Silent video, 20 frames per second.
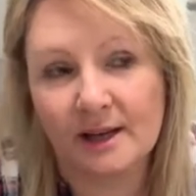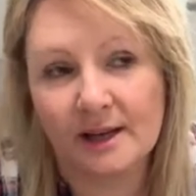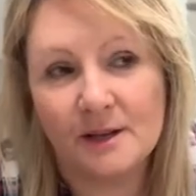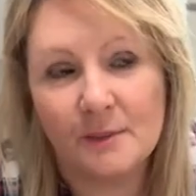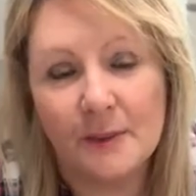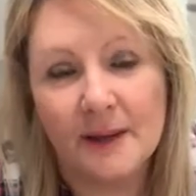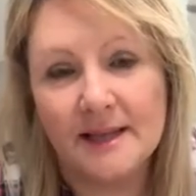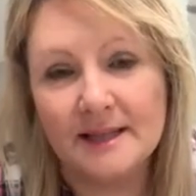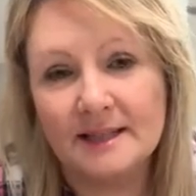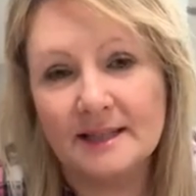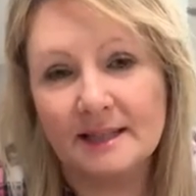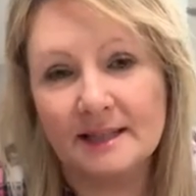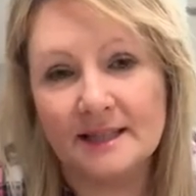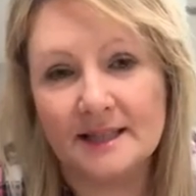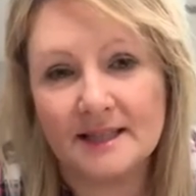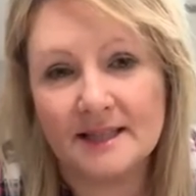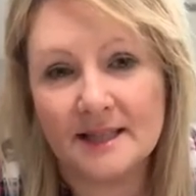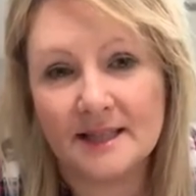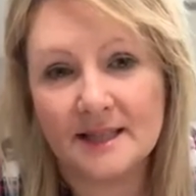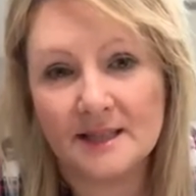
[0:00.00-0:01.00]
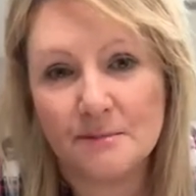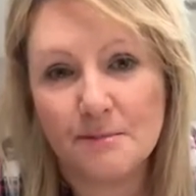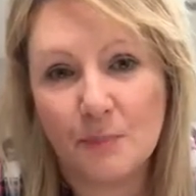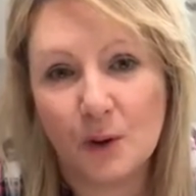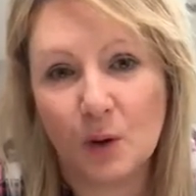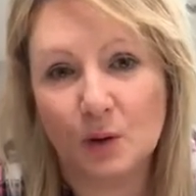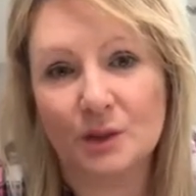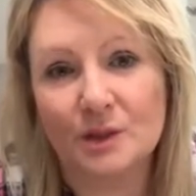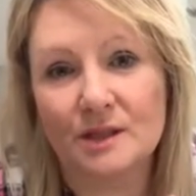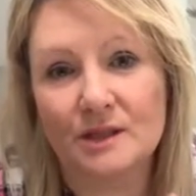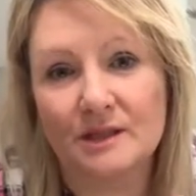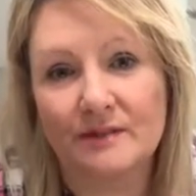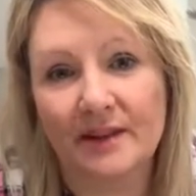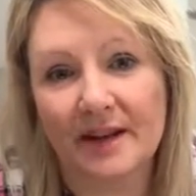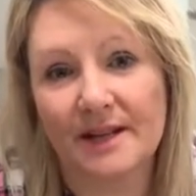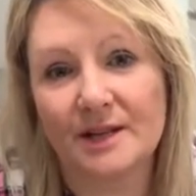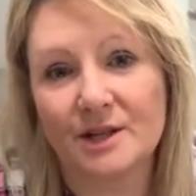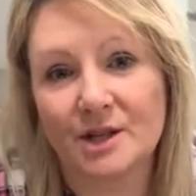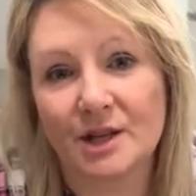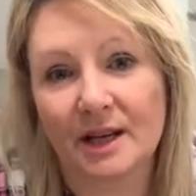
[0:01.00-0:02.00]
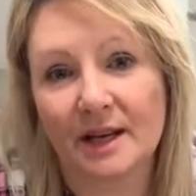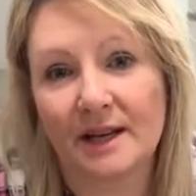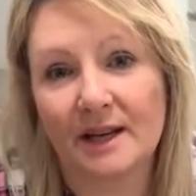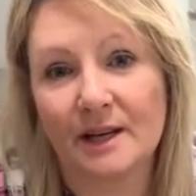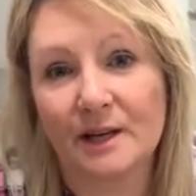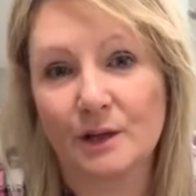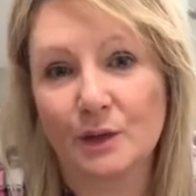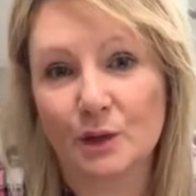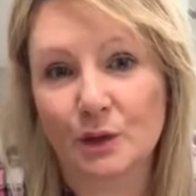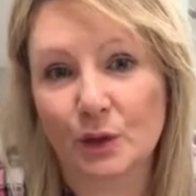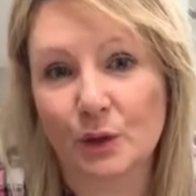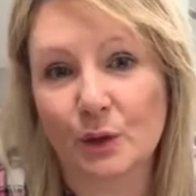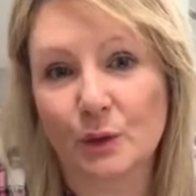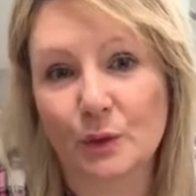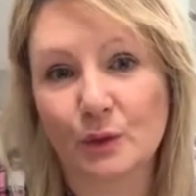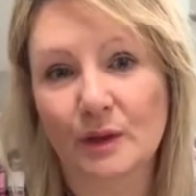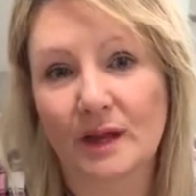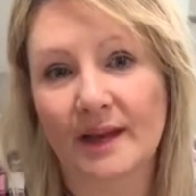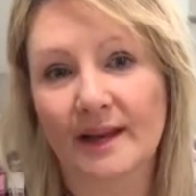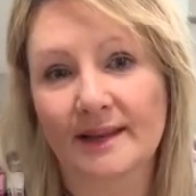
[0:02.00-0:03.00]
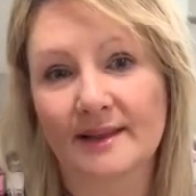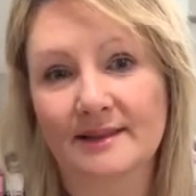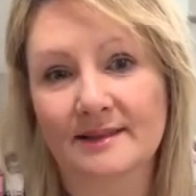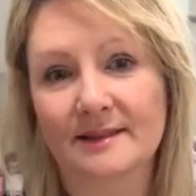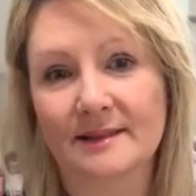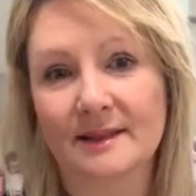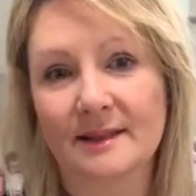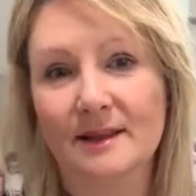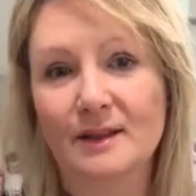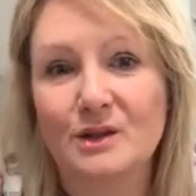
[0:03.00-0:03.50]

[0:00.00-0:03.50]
You're basically sending positive energy to this.